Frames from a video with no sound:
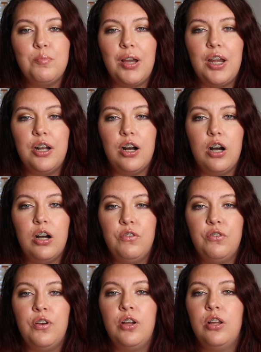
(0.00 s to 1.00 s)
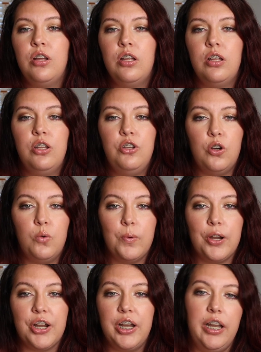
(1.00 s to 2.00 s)
bite off. Don't
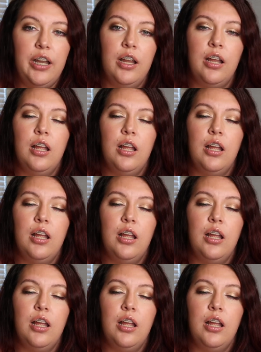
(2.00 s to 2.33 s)
worry.